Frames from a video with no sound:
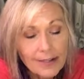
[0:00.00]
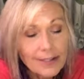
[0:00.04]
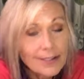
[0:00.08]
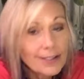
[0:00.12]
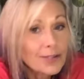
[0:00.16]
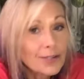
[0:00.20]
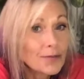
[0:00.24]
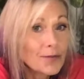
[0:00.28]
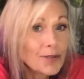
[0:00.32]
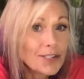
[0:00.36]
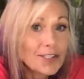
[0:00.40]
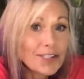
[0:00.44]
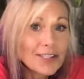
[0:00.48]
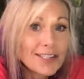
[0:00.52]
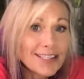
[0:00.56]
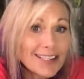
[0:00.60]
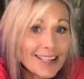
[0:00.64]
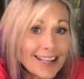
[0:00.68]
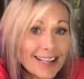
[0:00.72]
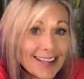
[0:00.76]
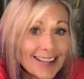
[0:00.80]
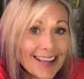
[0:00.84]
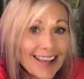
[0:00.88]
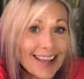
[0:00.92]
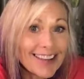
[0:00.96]
Didn't we just
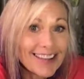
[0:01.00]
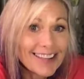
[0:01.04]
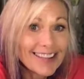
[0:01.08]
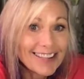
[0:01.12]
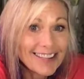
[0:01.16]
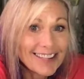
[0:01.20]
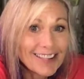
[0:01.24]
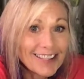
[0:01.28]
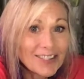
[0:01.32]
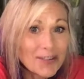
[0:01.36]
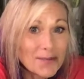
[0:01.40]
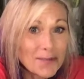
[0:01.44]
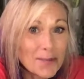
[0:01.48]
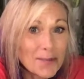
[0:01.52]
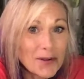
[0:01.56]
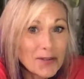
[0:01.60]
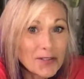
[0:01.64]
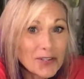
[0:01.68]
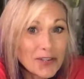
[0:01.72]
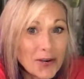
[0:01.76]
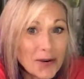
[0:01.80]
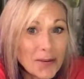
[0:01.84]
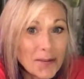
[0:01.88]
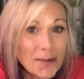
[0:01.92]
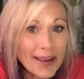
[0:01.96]
say that? You need your
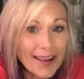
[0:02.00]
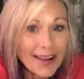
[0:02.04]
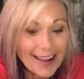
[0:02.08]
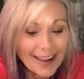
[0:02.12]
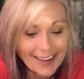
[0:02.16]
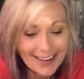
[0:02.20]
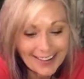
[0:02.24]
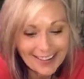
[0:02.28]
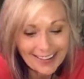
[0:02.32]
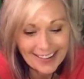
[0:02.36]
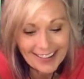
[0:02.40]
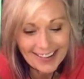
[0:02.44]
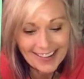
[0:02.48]
mojo back.